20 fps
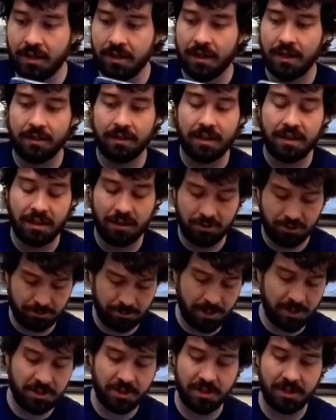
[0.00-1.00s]
And like I was
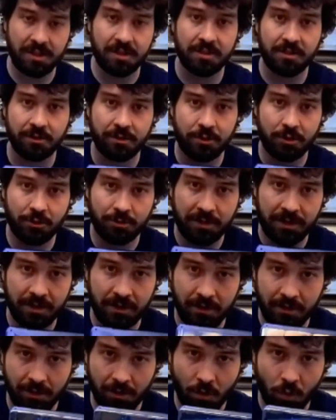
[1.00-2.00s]
mentioning, it's a little
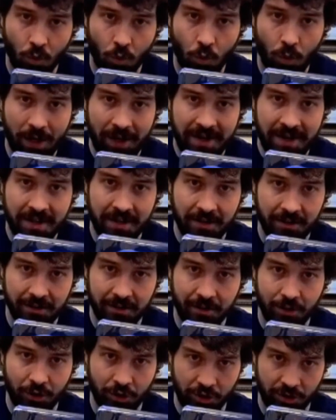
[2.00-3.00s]
bit
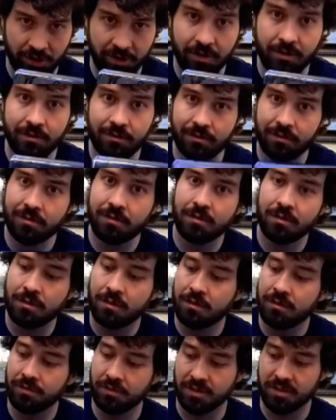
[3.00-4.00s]
whiter.
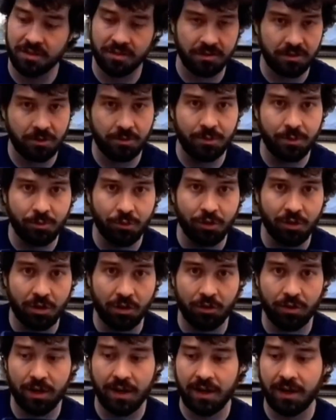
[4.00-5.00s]
This is a little bit more
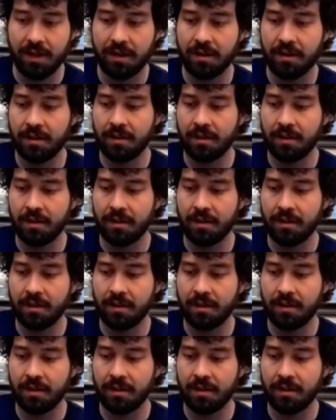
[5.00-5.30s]
gray.